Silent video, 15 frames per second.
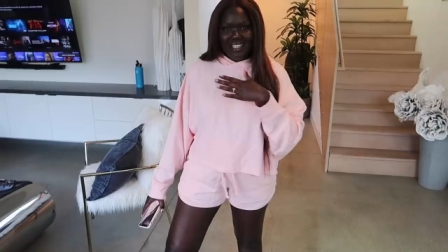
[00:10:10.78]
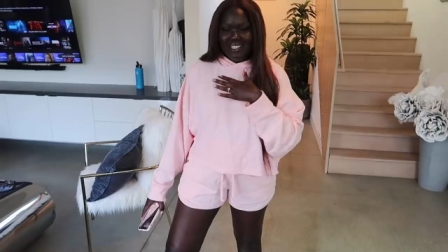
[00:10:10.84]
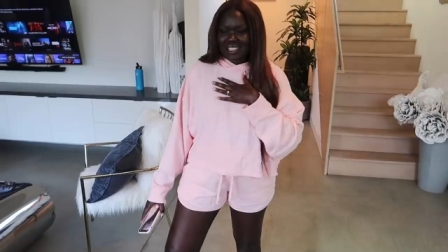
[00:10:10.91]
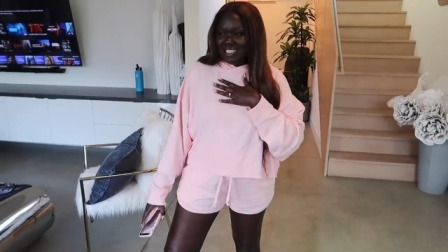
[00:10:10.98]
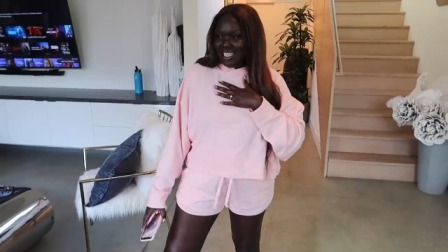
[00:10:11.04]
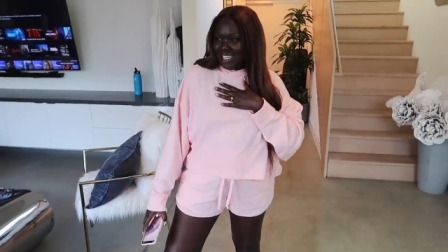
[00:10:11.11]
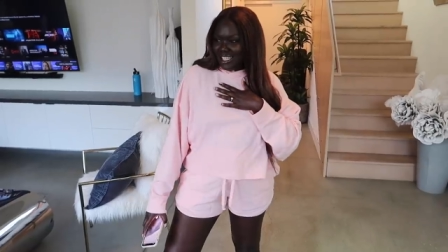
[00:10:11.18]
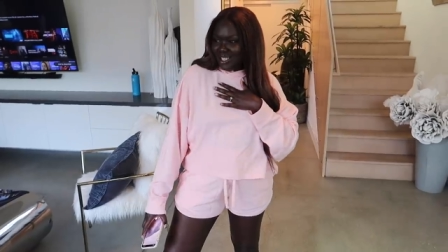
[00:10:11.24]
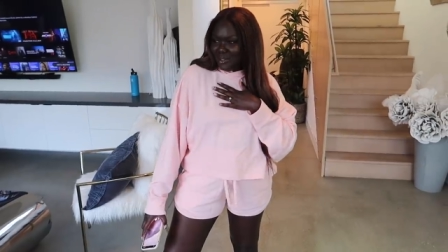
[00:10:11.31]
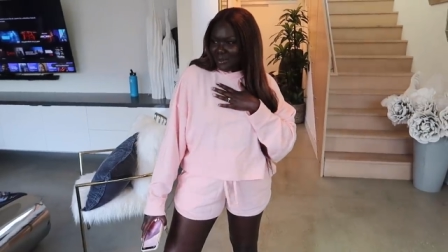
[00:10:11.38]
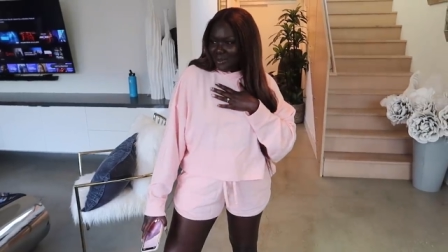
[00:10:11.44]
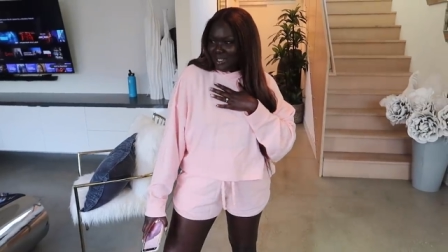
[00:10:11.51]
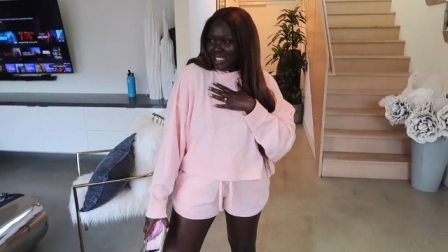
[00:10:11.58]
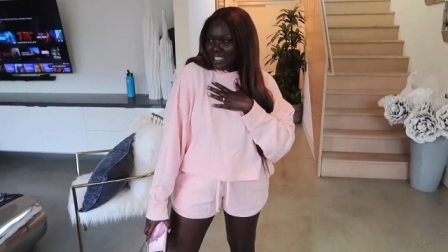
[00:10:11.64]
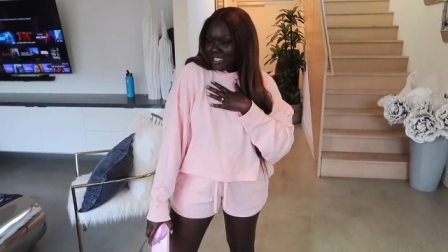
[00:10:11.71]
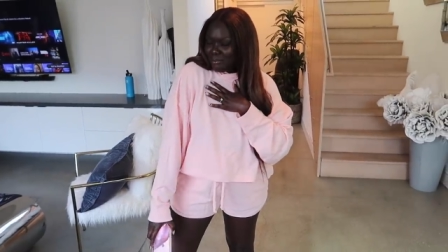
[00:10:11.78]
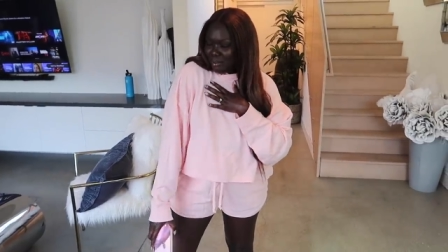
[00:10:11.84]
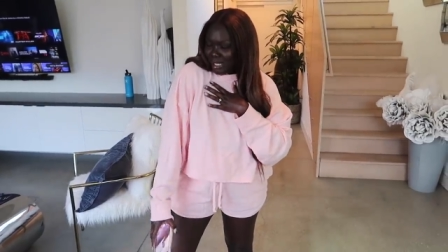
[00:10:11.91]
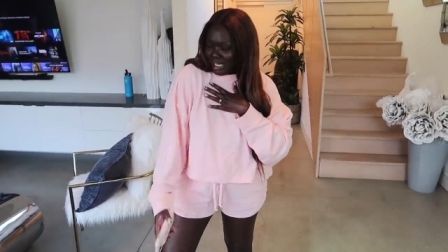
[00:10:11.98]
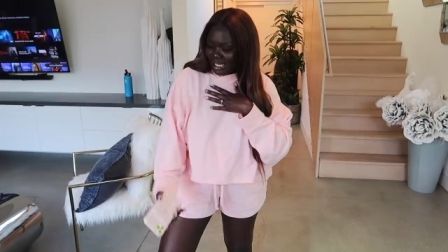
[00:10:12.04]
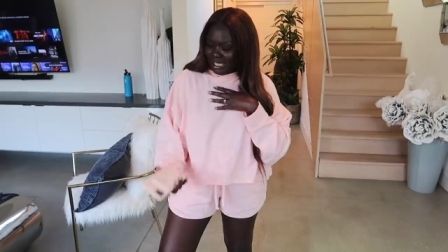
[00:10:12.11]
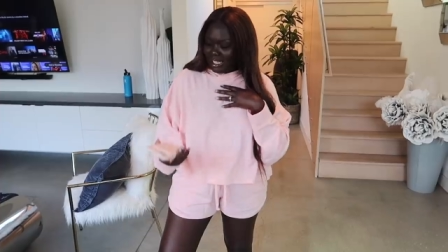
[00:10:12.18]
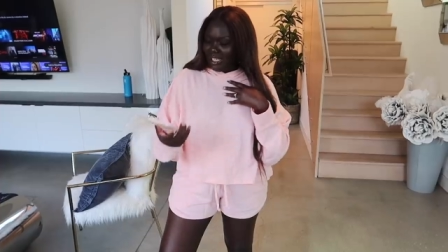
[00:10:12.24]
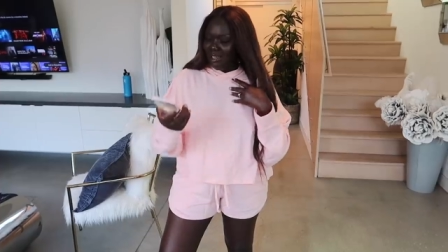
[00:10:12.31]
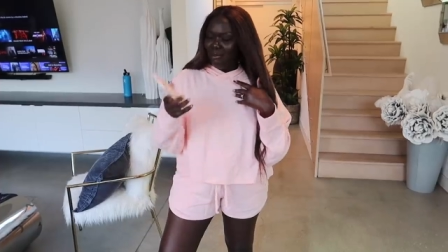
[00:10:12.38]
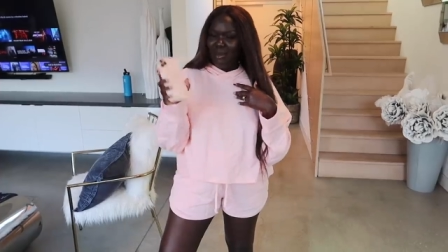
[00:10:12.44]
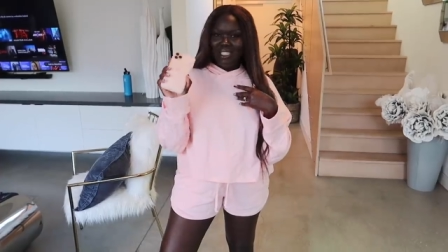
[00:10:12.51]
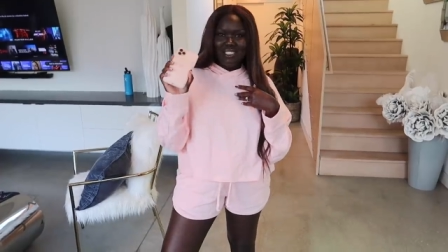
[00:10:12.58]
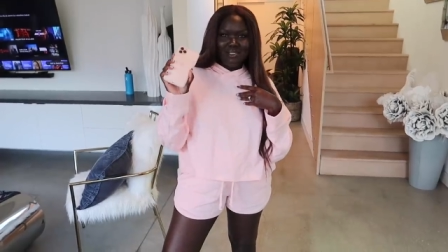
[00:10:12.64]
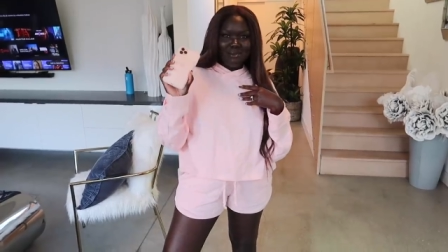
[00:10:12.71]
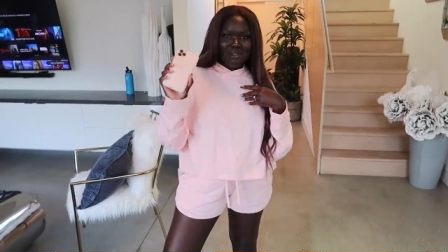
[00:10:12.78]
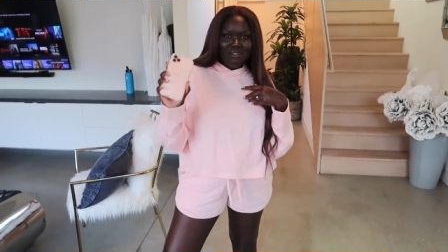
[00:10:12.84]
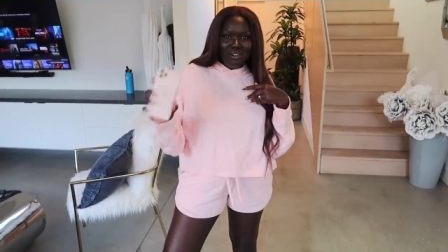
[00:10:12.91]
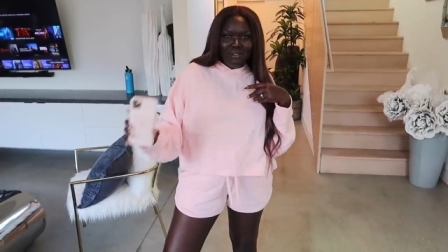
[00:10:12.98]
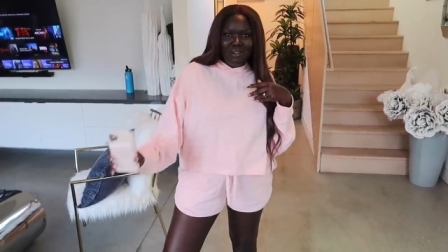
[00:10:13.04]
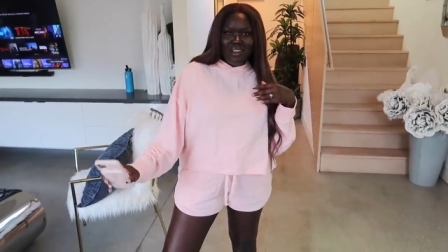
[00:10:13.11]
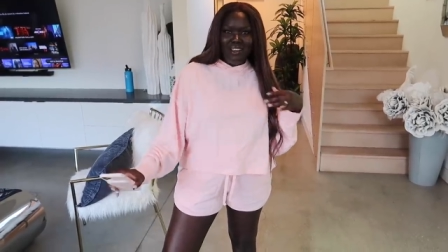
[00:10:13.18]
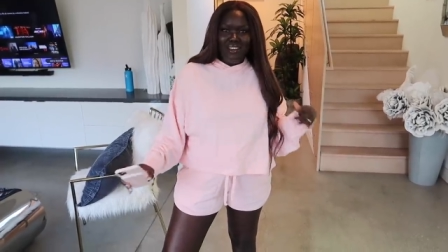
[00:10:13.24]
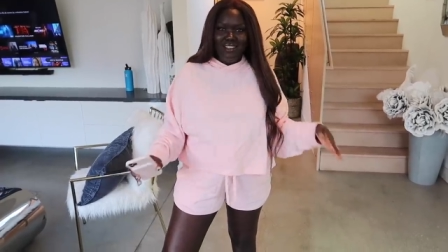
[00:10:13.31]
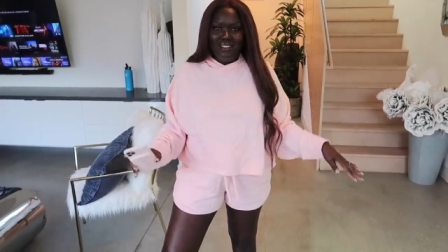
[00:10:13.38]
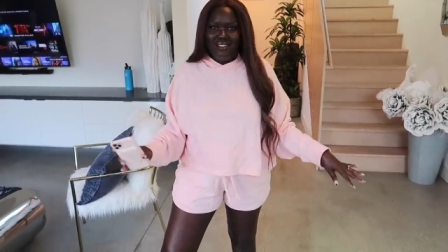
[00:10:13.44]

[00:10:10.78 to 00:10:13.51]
It's cute. It's pink. It matches my phone case.